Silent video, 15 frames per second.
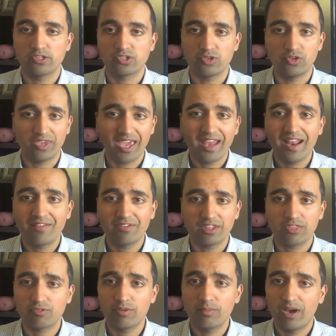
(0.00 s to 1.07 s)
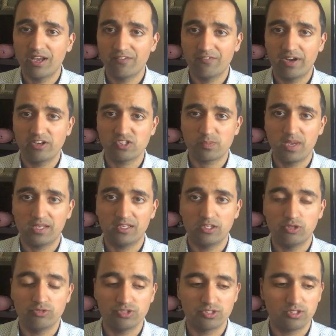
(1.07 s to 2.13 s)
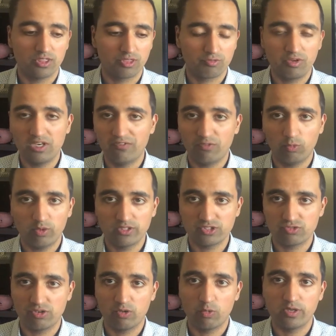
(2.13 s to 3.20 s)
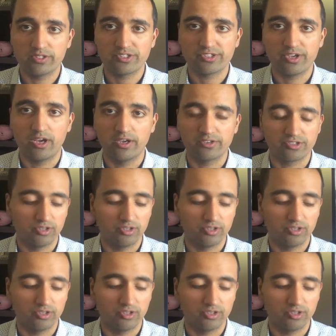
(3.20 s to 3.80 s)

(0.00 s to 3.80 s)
So you can't have like 3 modifiers picked and use 3 different ones during one song.